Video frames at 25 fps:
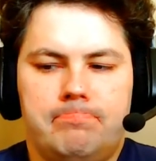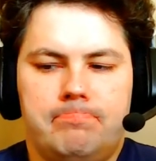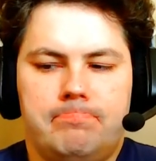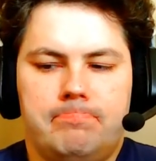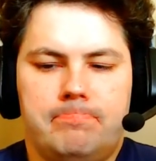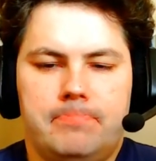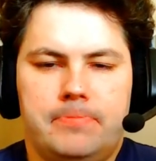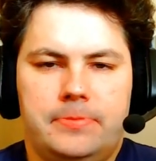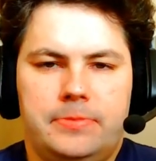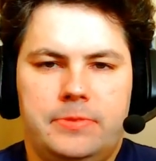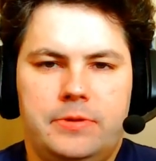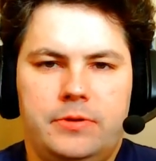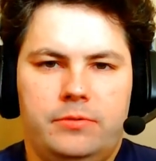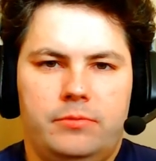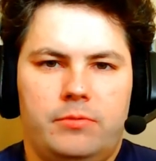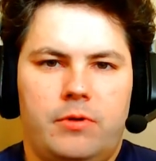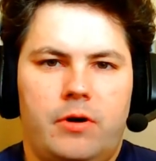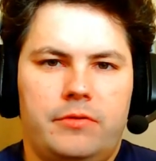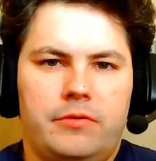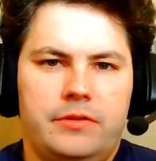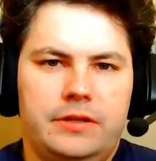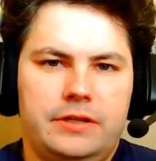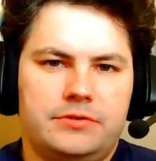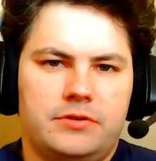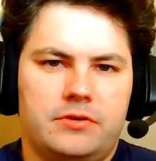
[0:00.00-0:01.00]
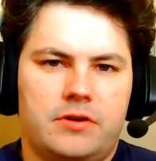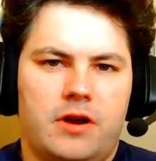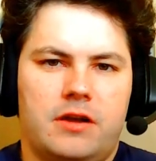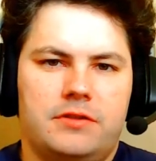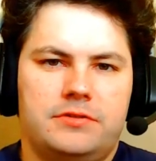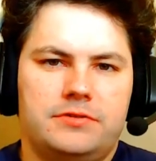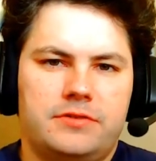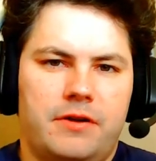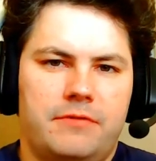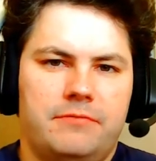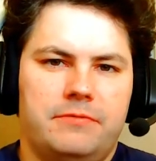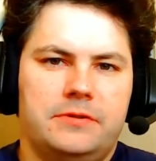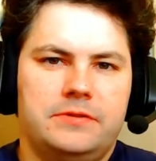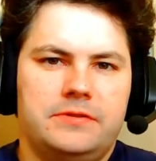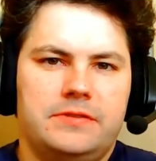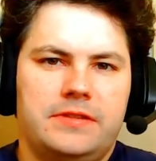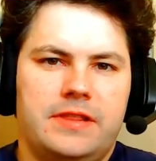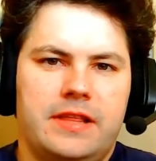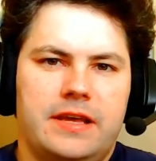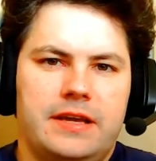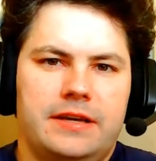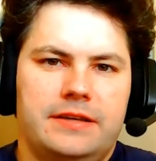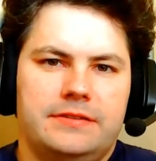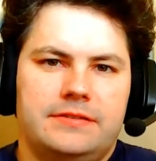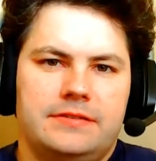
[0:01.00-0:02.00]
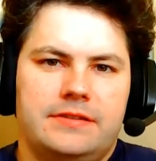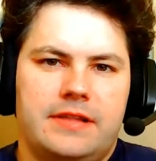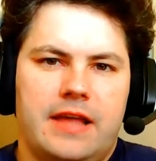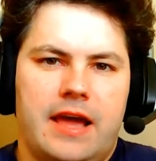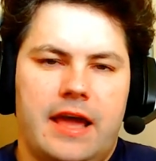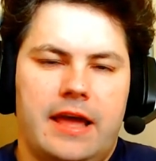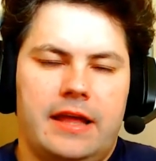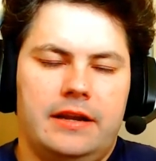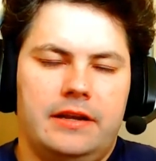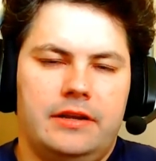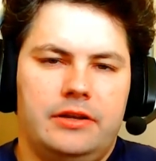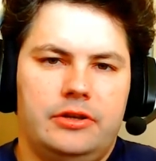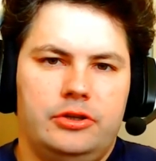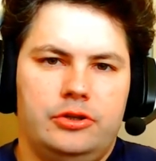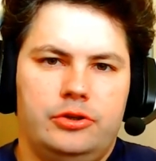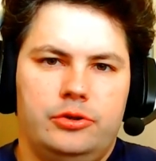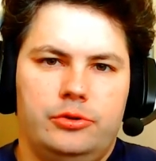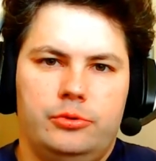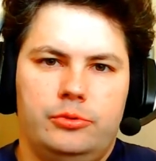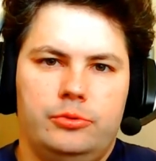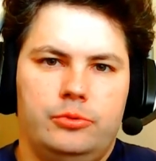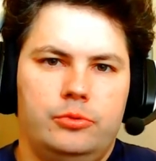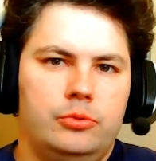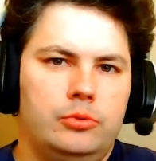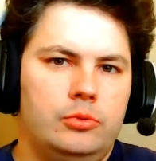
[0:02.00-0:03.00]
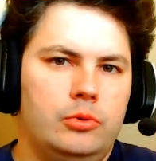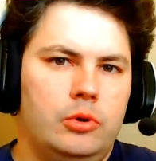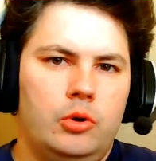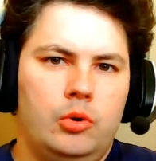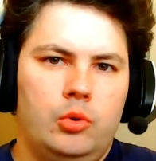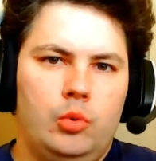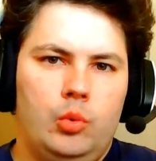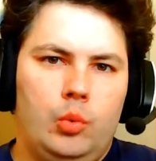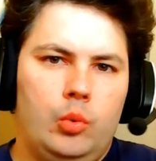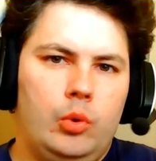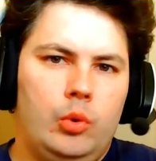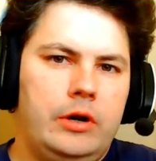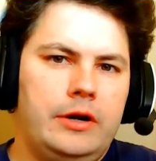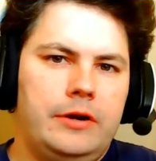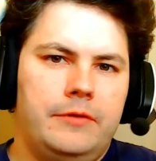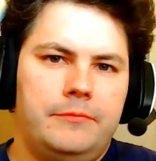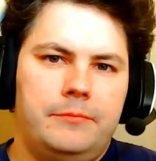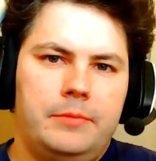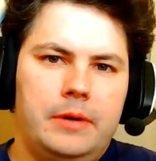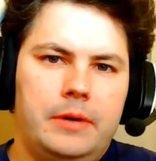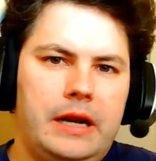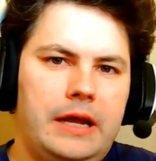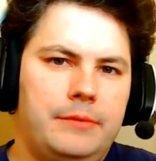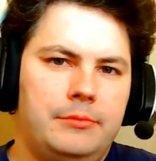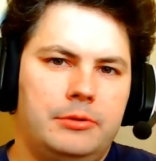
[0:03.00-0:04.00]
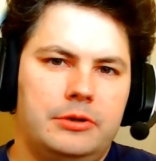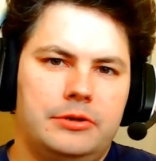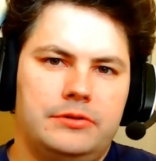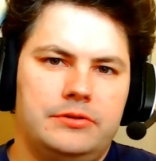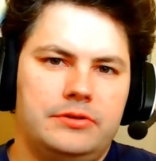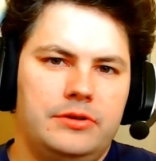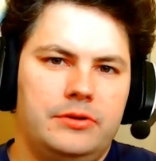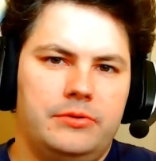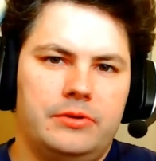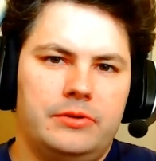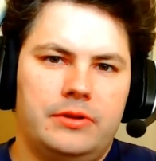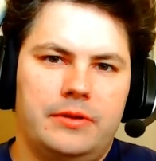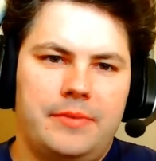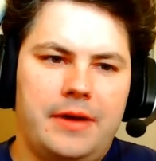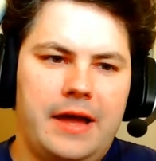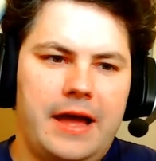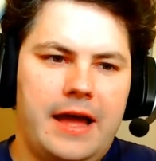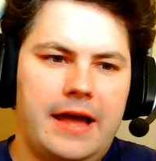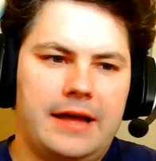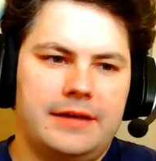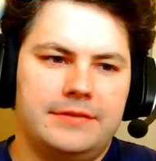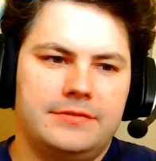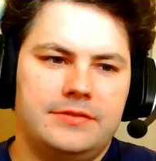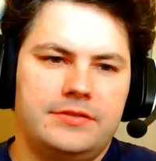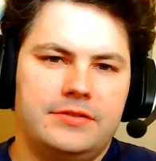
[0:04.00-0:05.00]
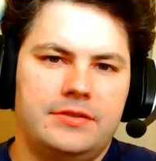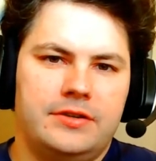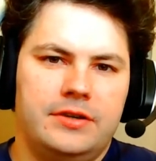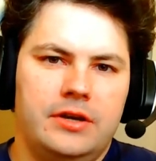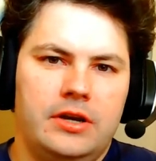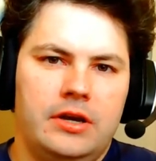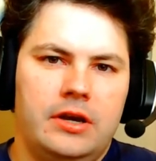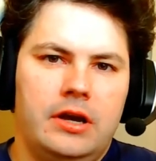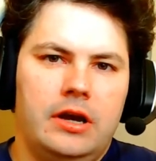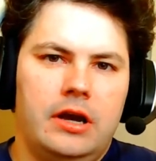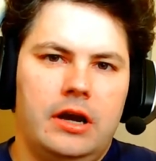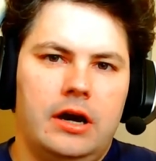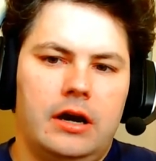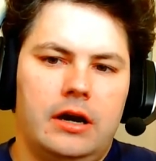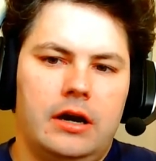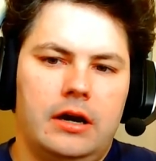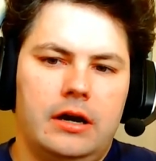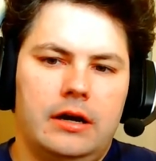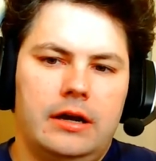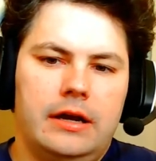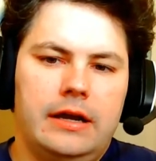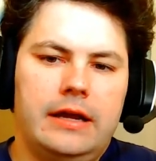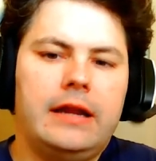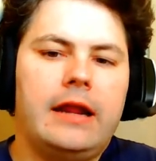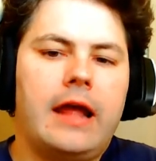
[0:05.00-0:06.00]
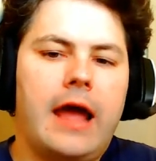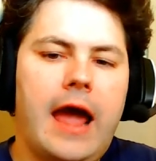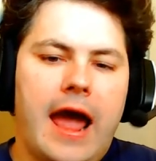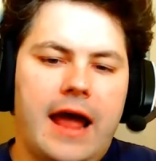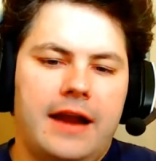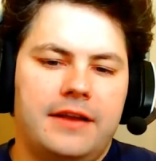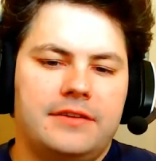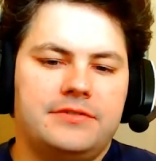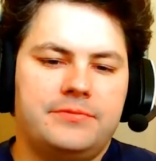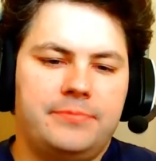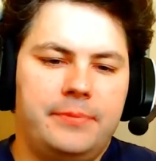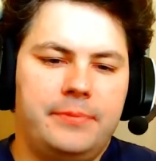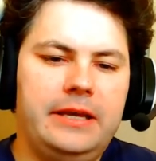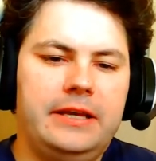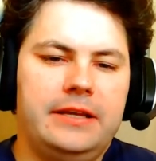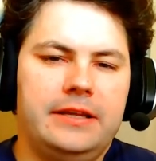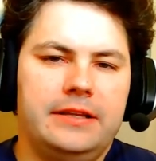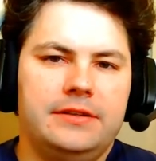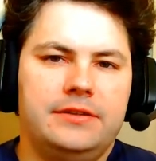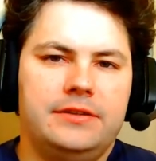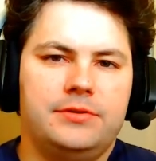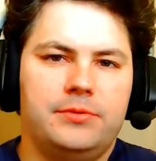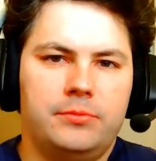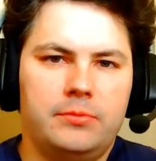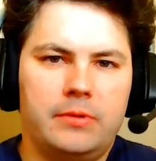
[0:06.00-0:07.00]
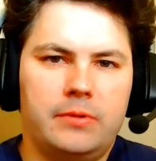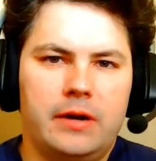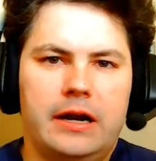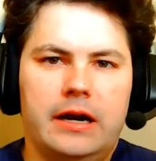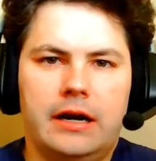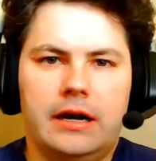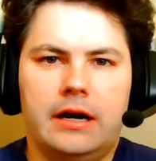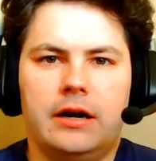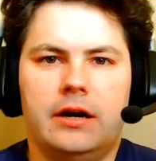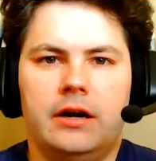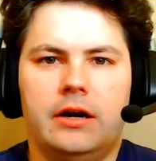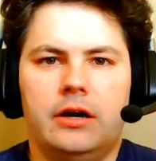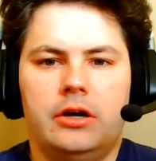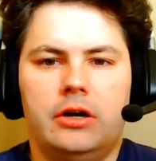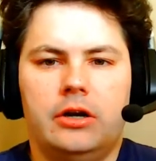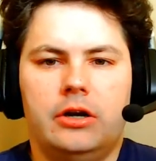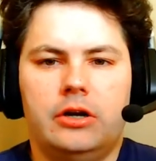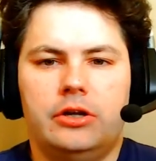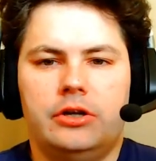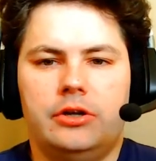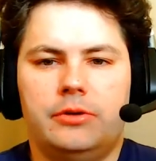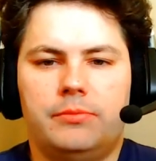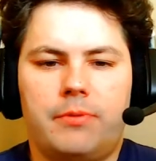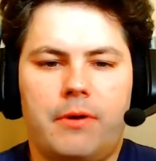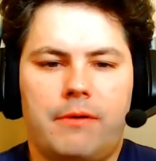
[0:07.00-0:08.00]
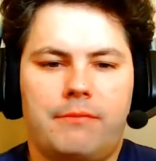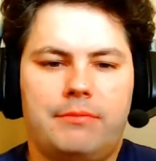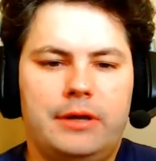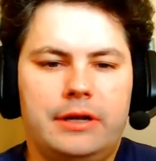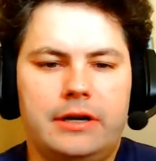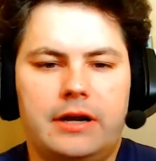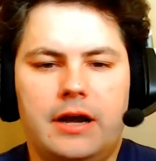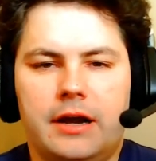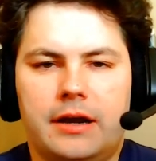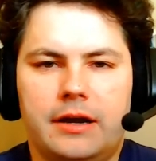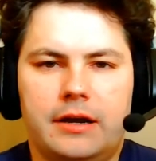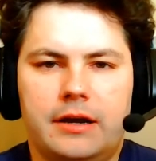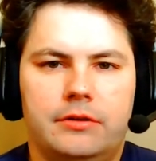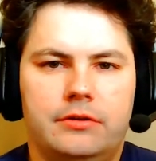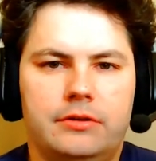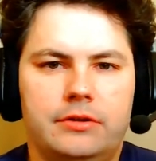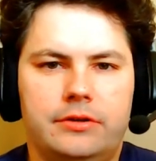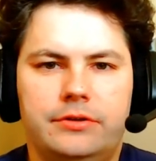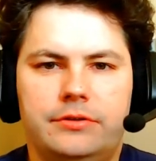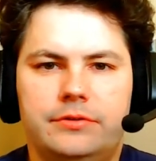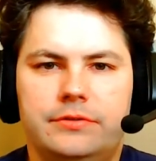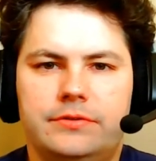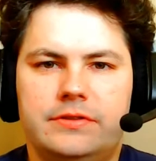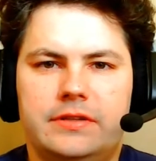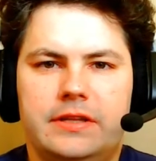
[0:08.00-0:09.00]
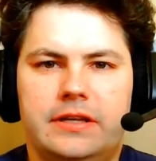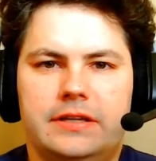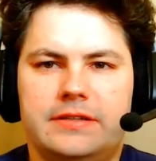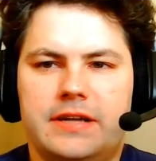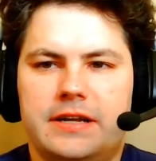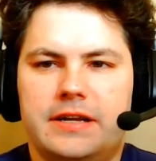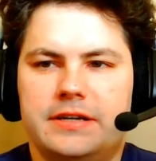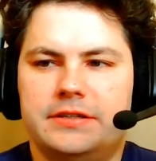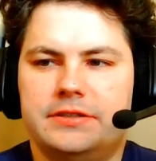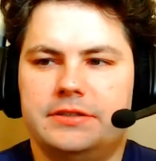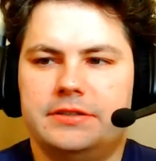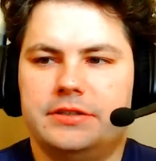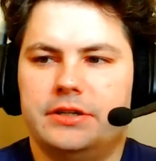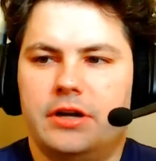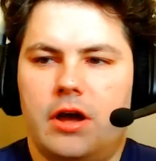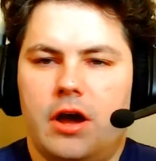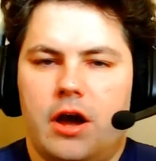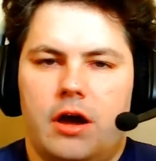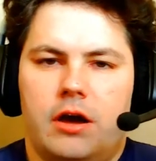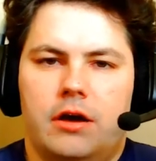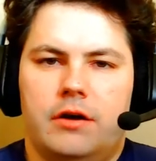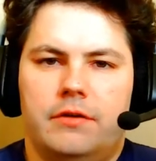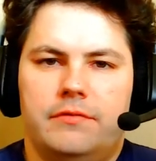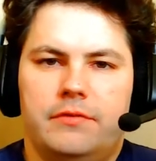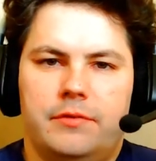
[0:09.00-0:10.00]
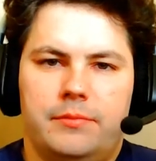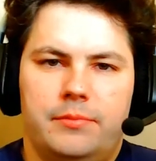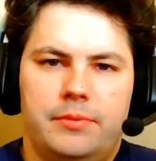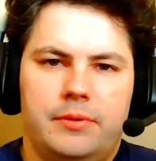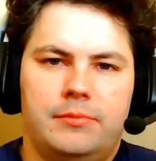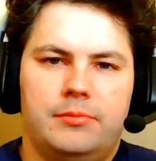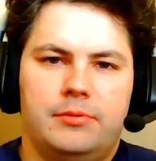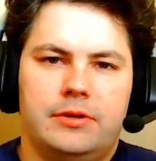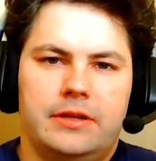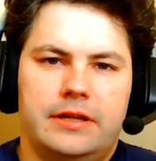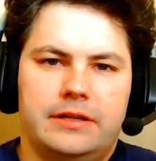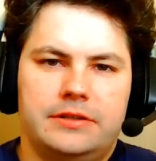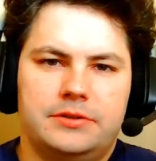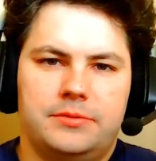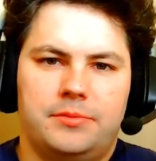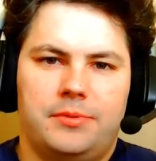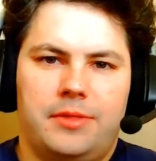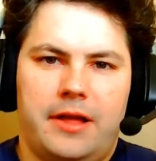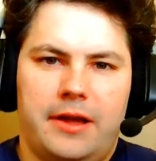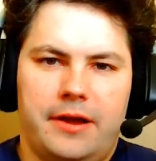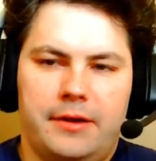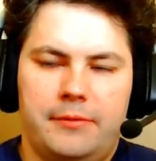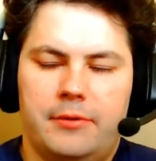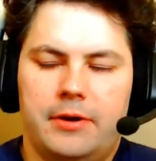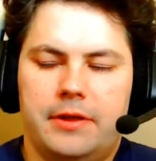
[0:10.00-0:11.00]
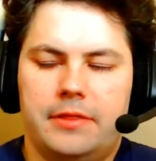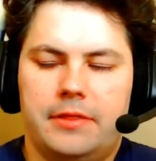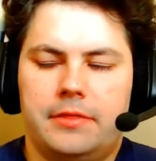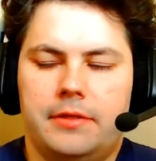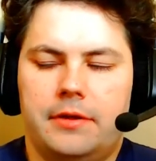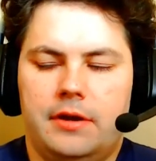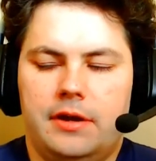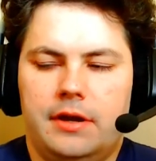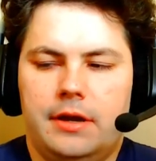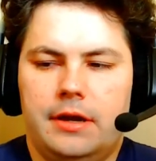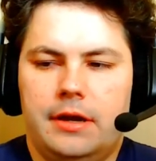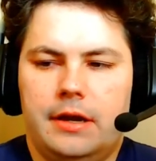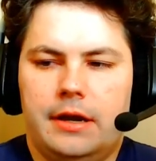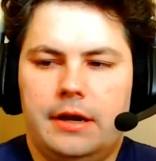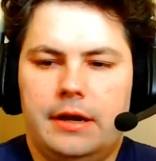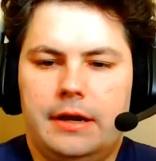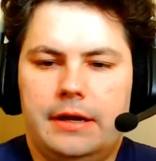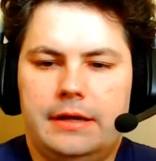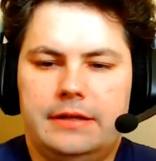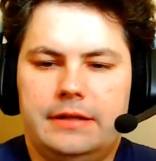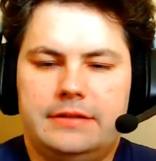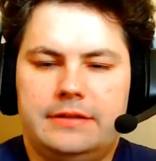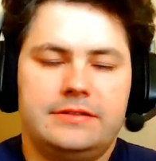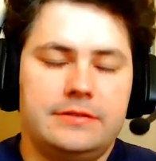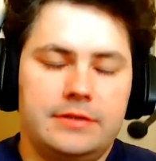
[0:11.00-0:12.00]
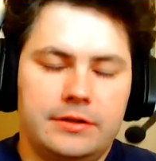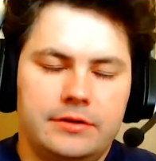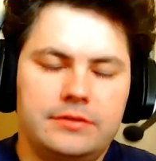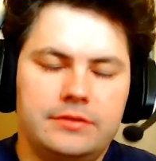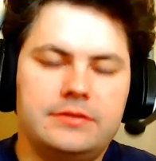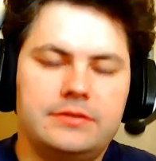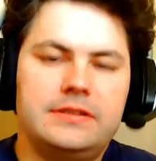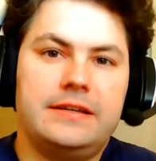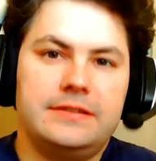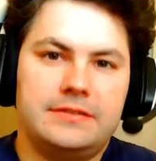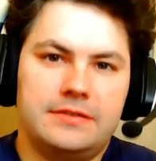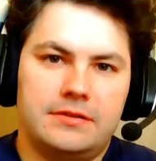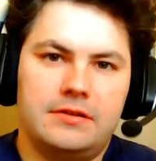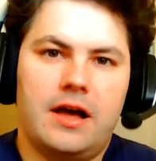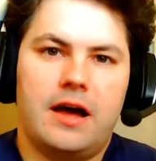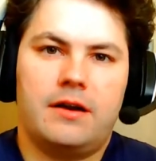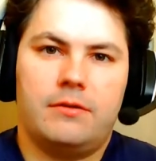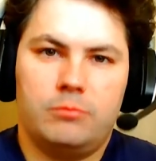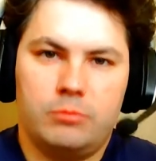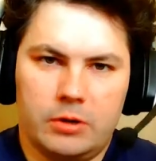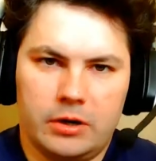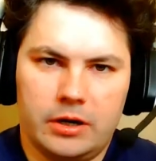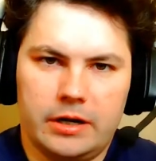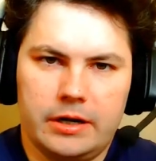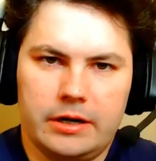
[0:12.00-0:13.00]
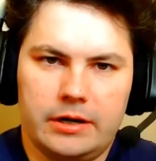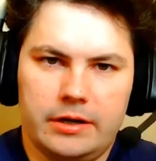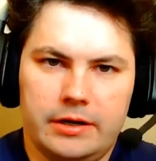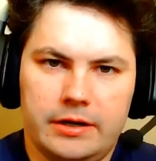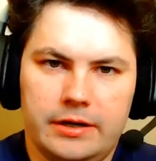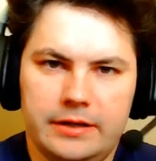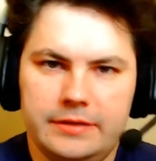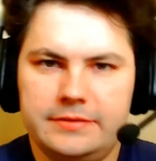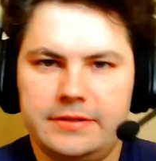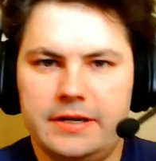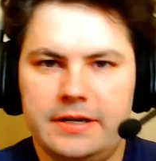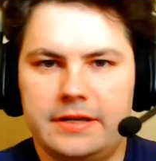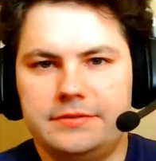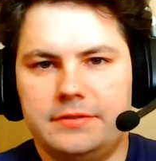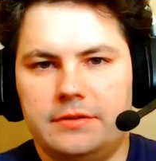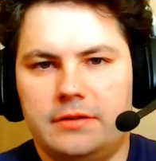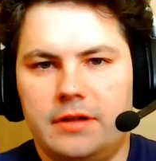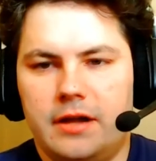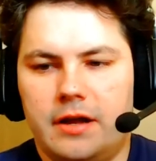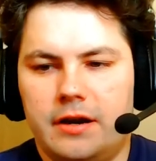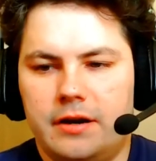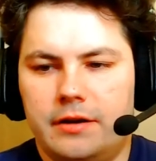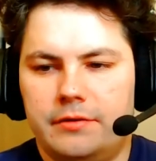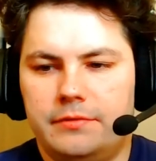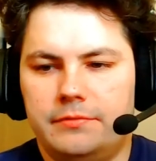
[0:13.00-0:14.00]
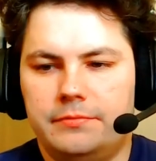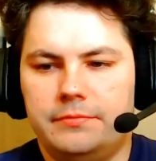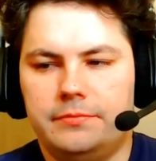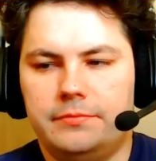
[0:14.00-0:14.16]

do all these cross-reference things that you wouldn't have been able to do in the past at a speed to where you're probably not going to lose the attention of the people that you're playing with. It still takes a lot of work. It takes a lot of